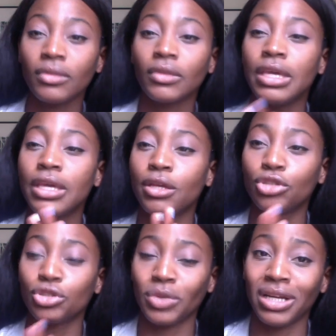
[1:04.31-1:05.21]
he can
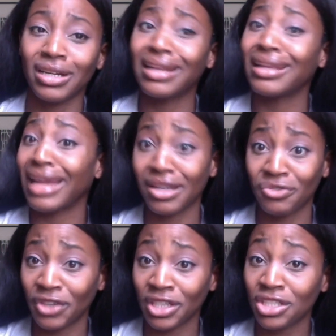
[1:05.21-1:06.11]
drink like a
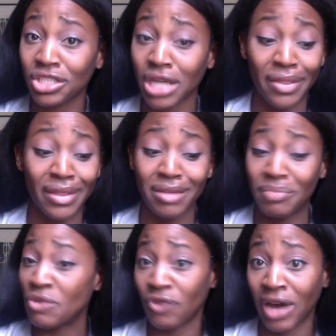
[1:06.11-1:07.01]
fish and then
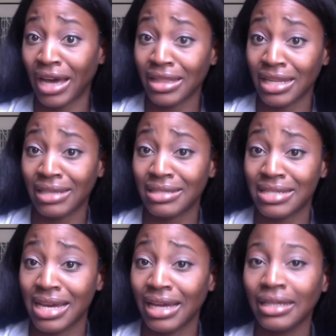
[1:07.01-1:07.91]
be fine the next
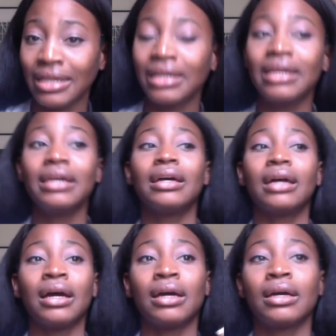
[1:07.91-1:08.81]
day.
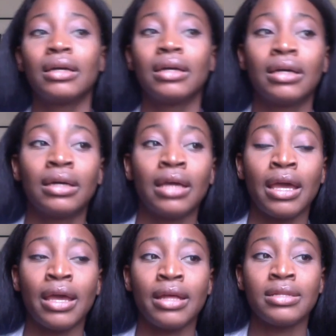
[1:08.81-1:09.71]

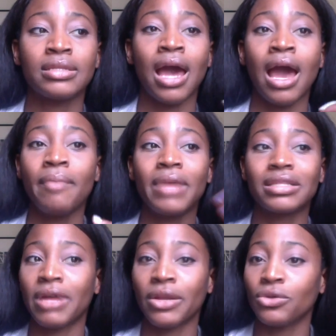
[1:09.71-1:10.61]
And I'm not
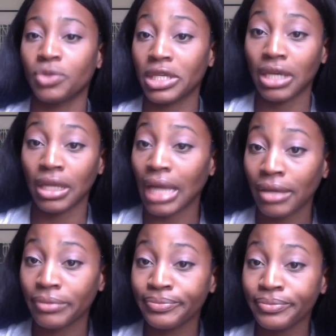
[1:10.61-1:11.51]
somebody who drinks a
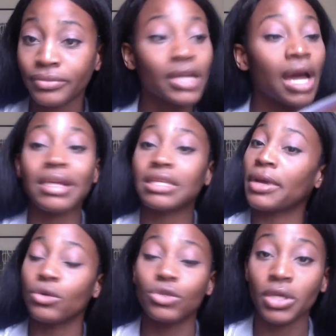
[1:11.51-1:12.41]
lot. I'm not
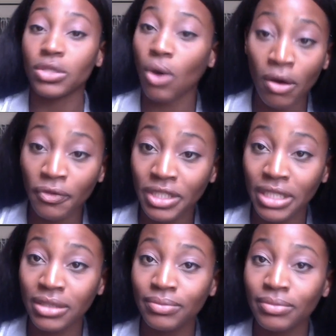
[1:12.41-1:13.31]
somebody who drinks
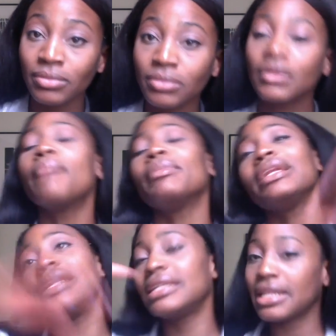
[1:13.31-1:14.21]
often. I
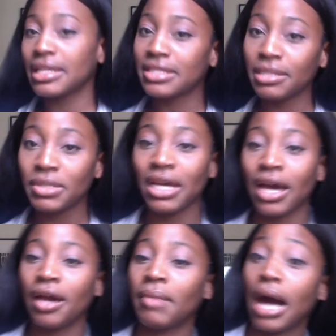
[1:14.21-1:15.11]
mean, now that it's
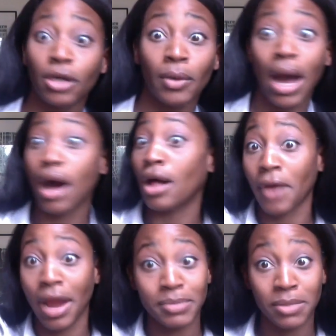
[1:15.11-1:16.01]
summertime, I'll go out, I'll
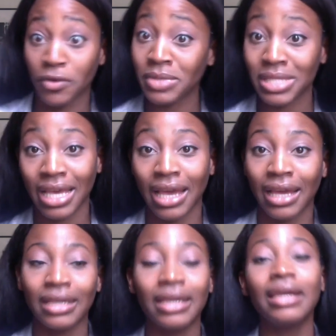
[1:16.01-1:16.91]
grab some
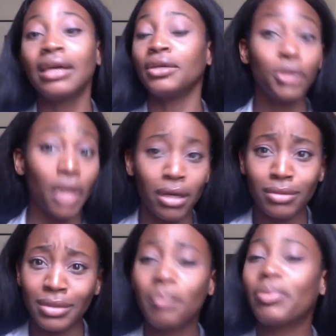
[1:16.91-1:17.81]
rosé, you know.
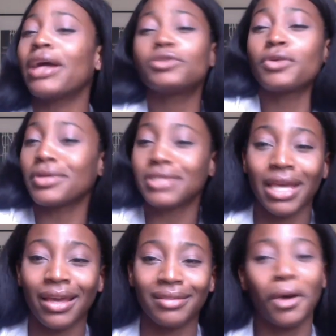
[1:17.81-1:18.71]
But I drink
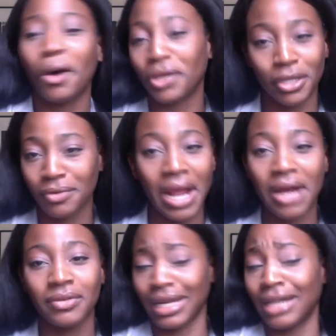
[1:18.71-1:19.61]
rosé all year
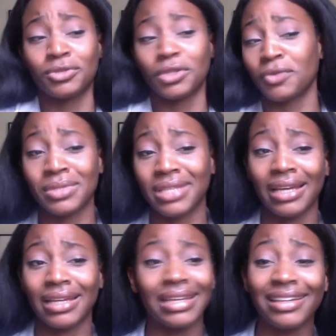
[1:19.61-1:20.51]
round. Like, I'll drink
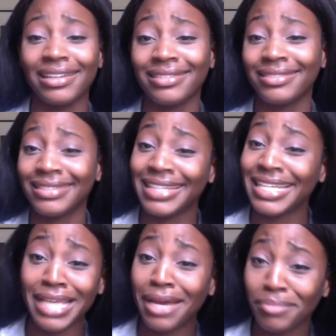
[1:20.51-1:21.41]
rosé in
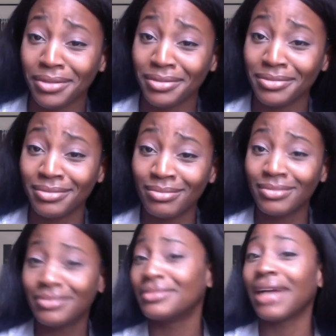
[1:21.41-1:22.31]
December
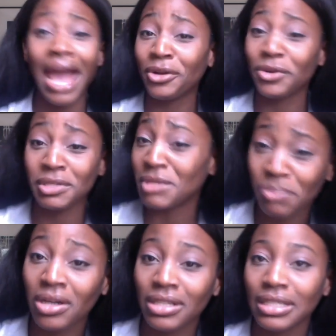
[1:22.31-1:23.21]
at a Christmas
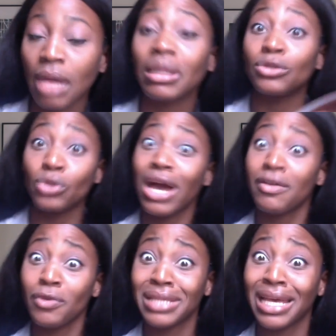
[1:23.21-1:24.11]
party. I'd be like, do you
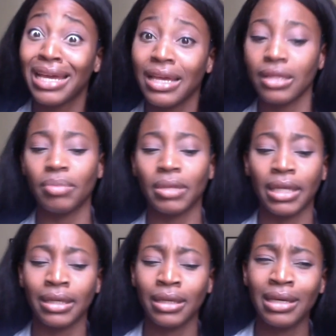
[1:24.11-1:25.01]
have rosé? And they'd be
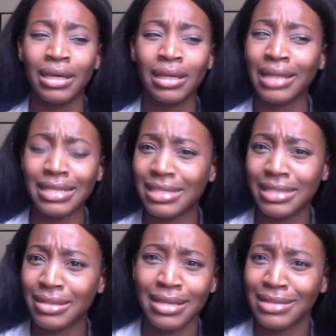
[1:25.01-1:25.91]
like,
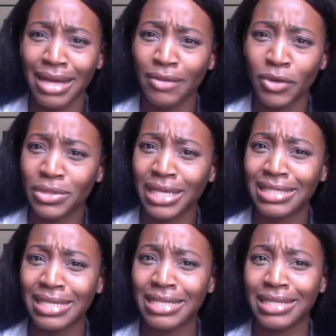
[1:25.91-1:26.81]
it's not rosé
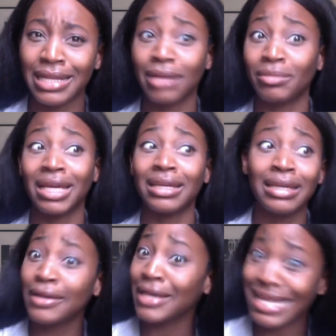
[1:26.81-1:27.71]
season. And I'm like,
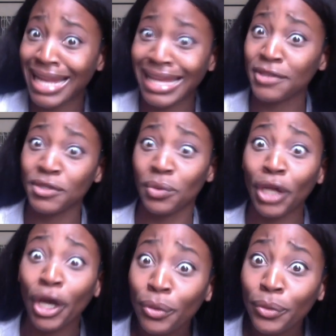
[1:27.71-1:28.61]
is that a yes or a no?